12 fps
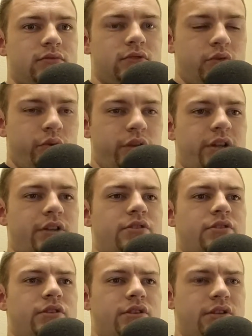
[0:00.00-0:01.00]

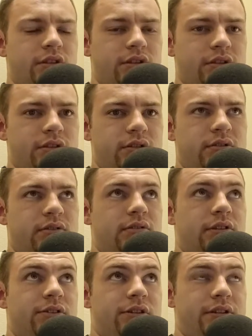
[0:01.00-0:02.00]
Quidditch
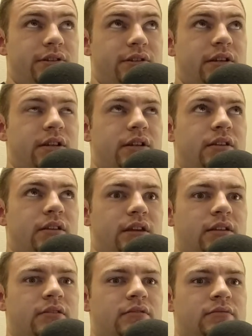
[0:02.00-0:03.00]
there is a,
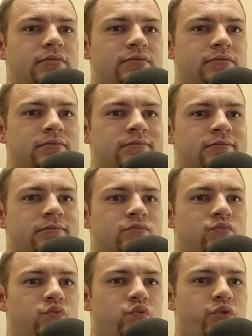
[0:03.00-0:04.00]
like,
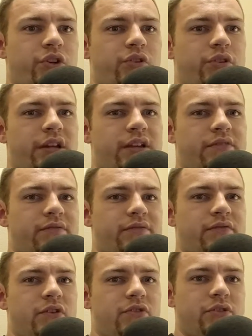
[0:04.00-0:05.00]
real life
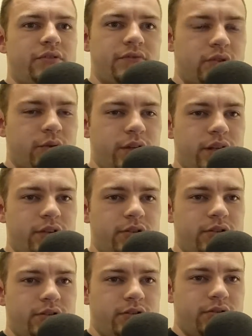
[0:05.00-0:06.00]
version of
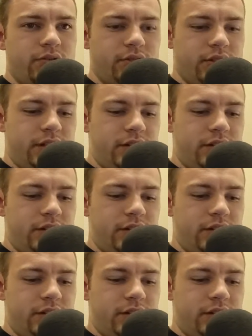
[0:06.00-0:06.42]
Quidditch. I